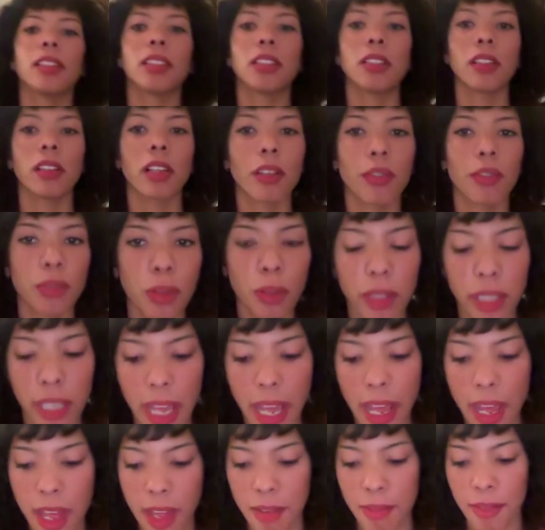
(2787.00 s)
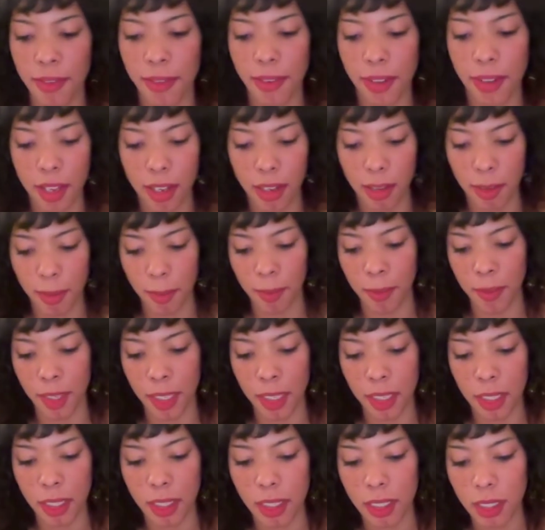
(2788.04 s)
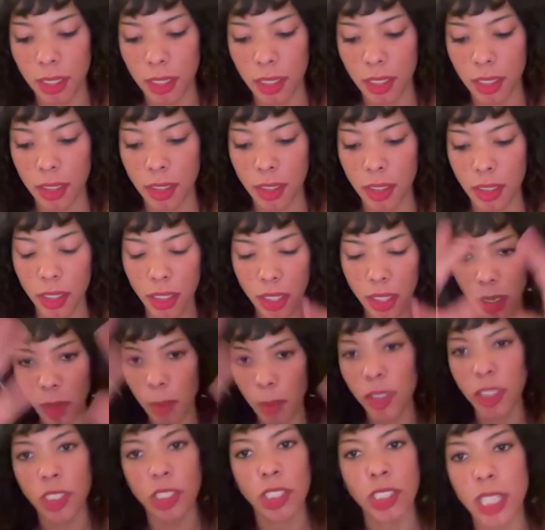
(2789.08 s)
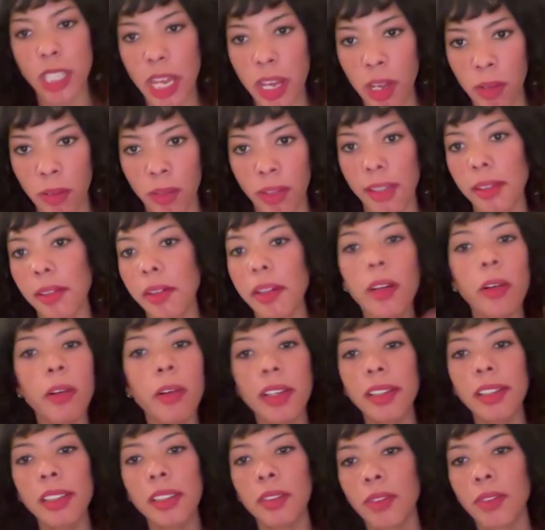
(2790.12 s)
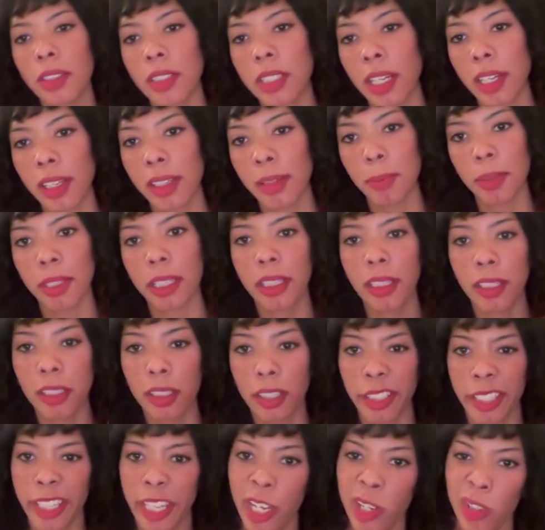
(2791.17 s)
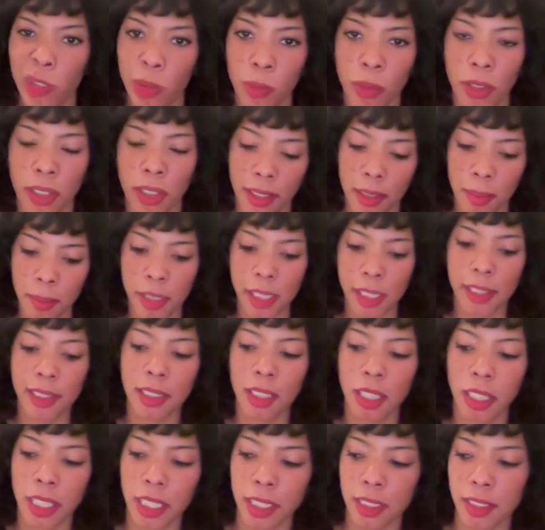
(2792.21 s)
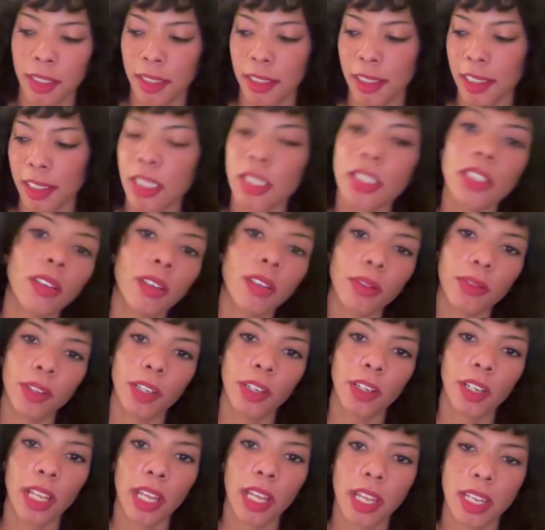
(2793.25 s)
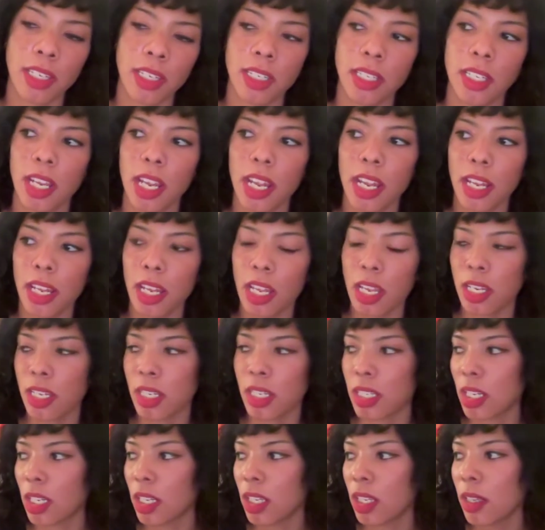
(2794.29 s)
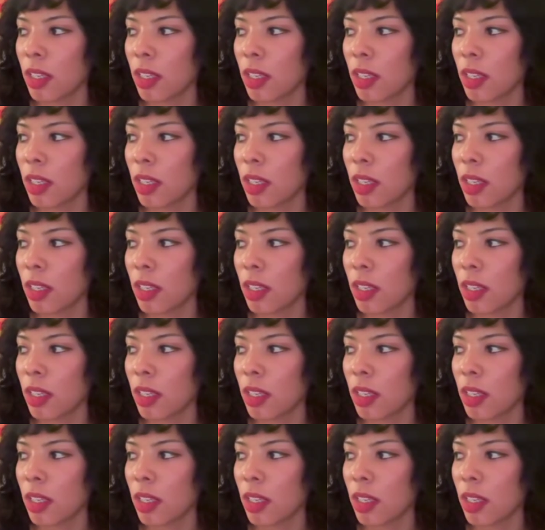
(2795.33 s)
until I fully have the image down. So I always leave the text blank like how it was in my slides until the very end. And